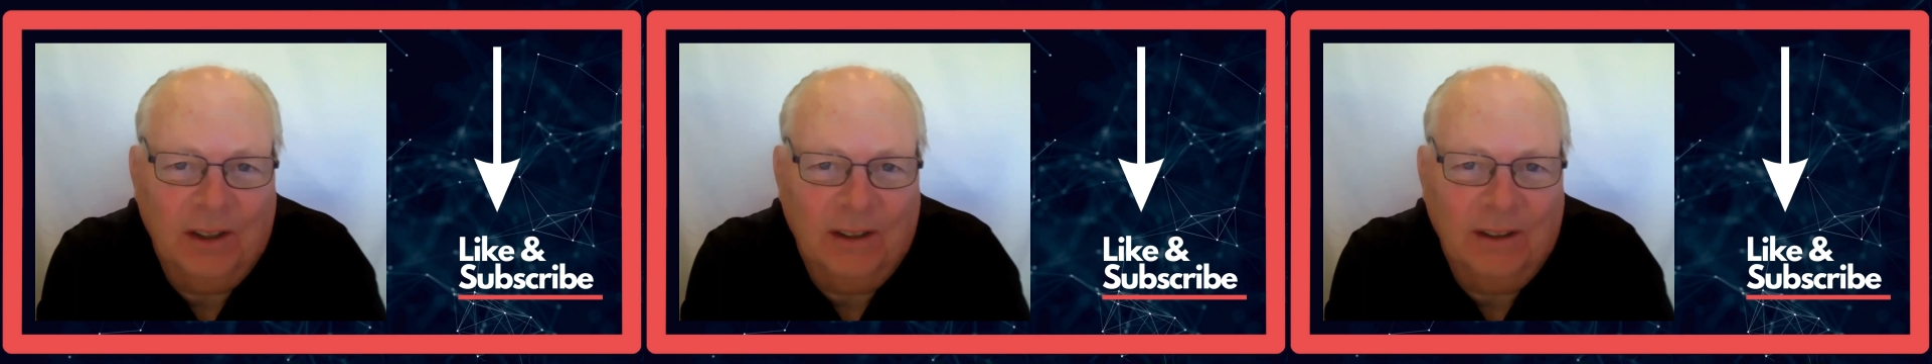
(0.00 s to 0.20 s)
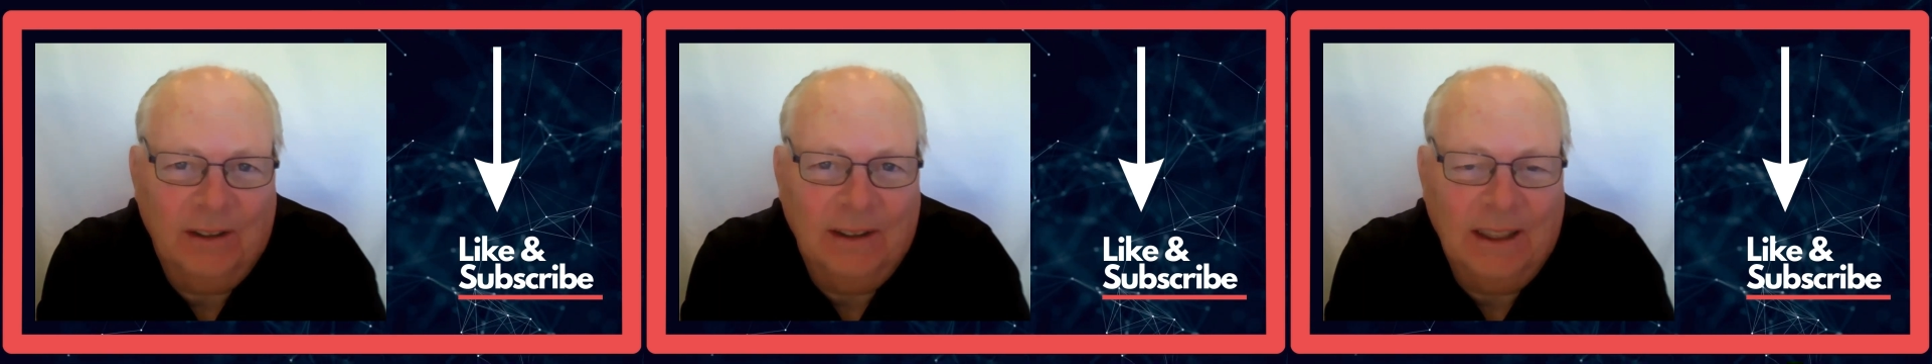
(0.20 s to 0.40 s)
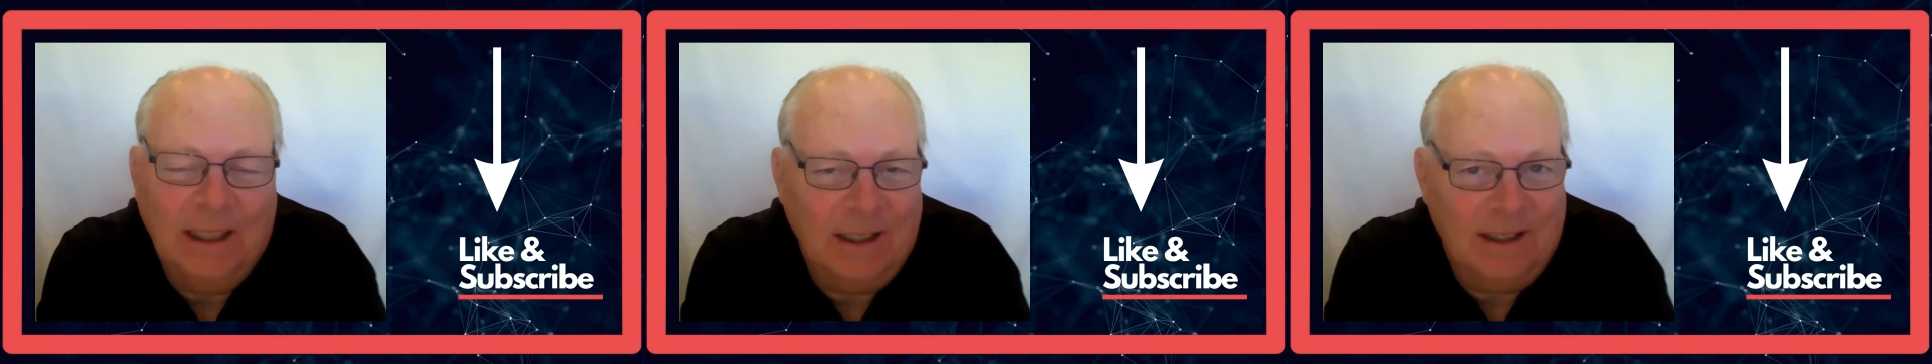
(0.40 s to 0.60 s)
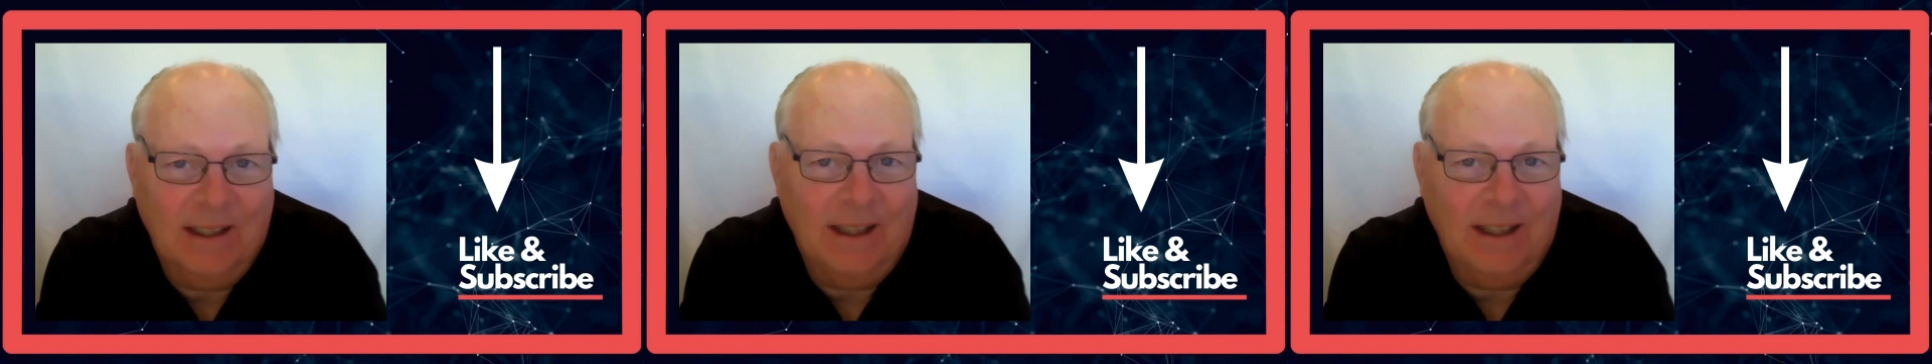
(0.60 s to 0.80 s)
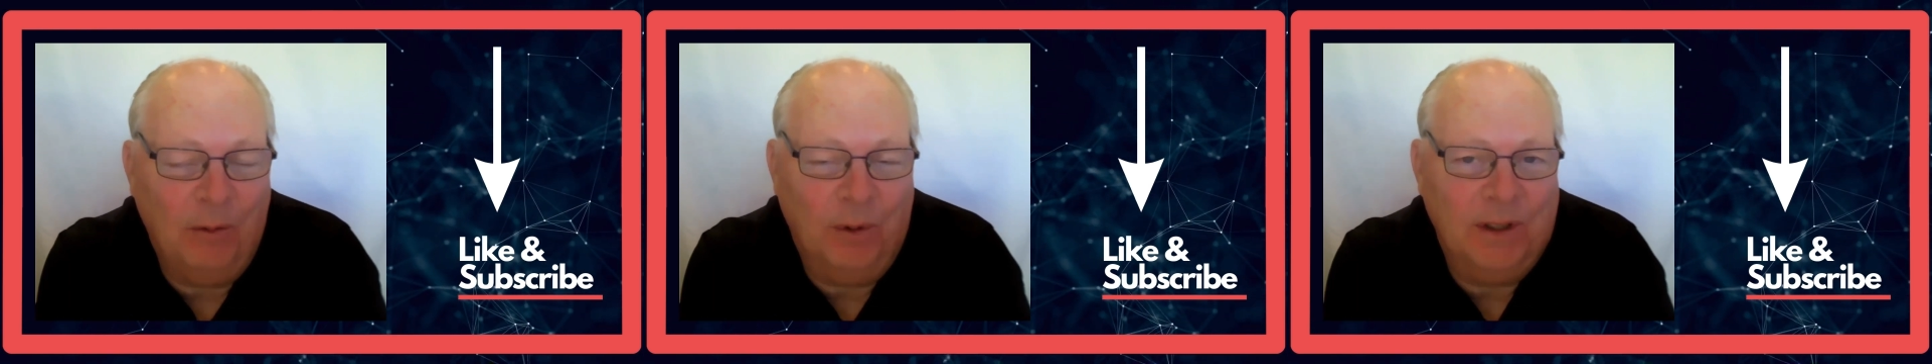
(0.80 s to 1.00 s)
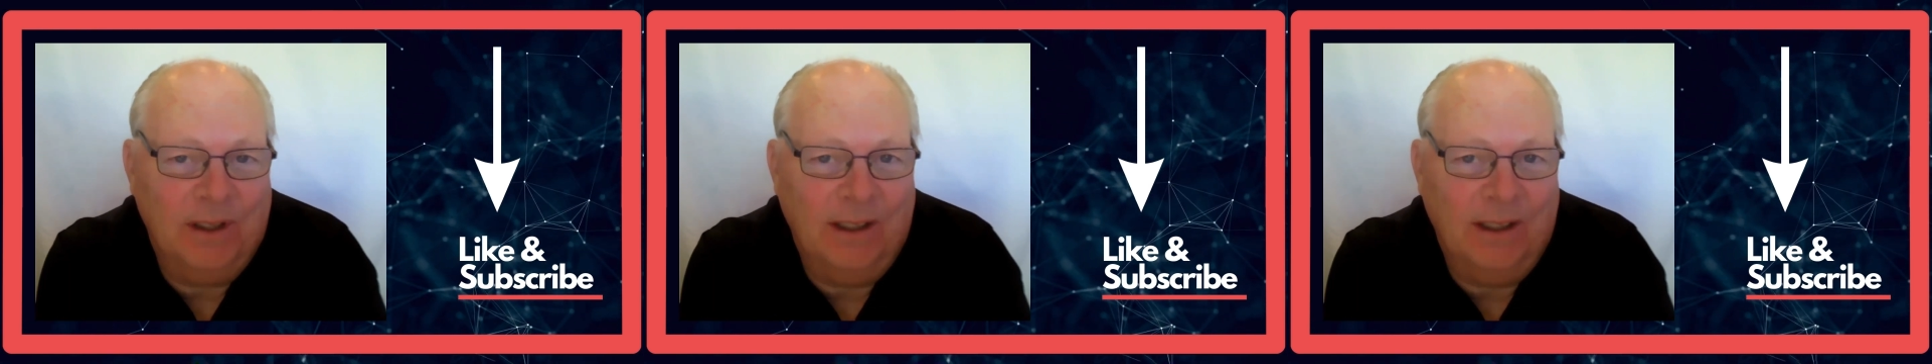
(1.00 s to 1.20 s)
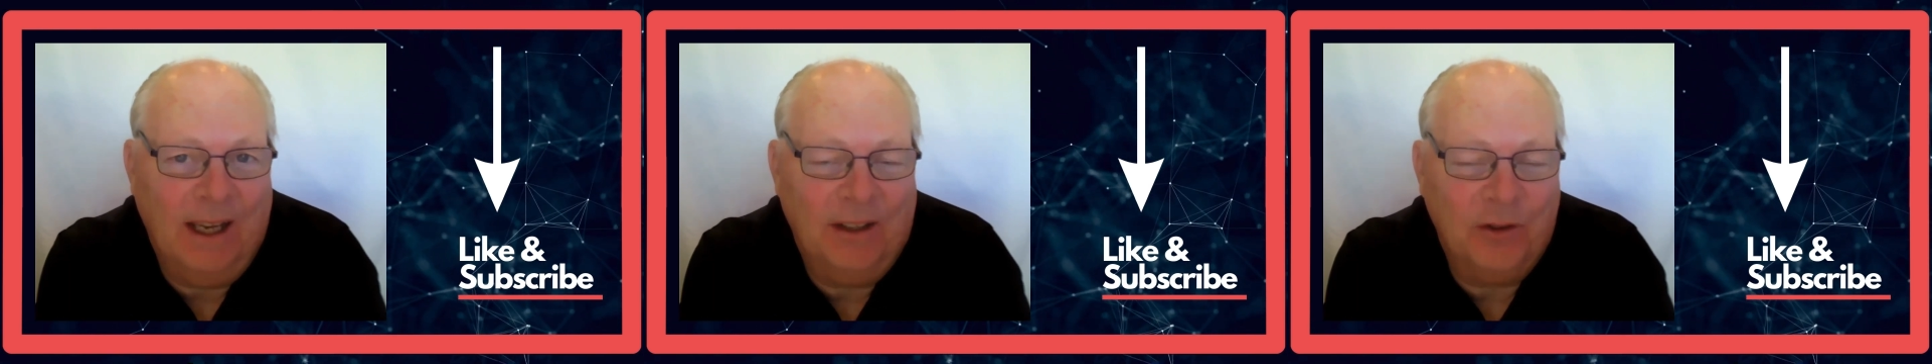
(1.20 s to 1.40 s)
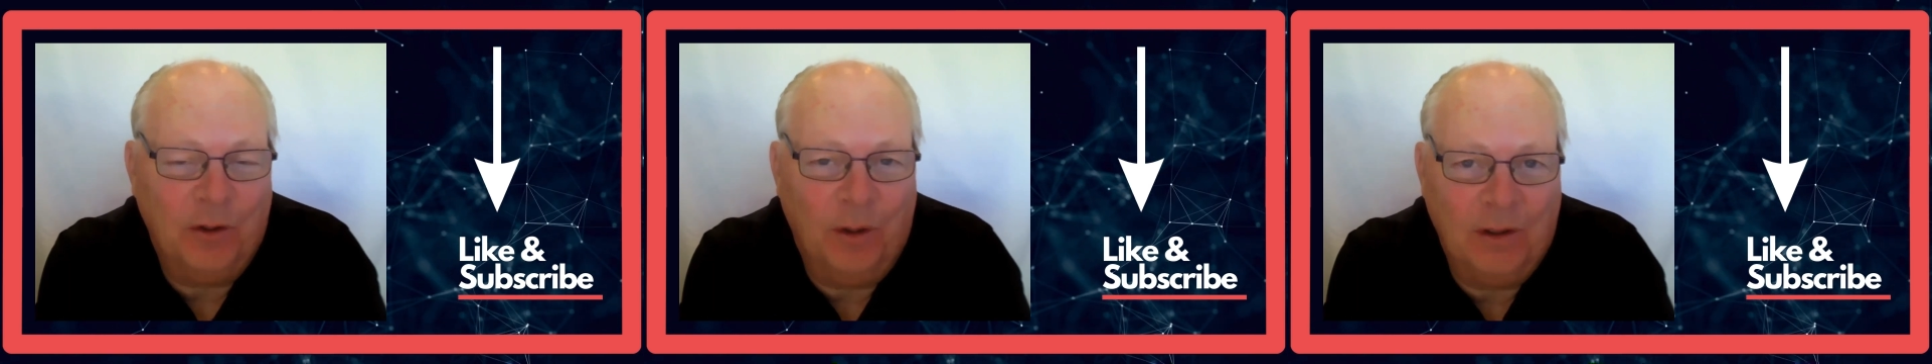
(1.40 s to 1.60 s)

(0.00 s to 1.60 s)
And he could see that wasn't the answer I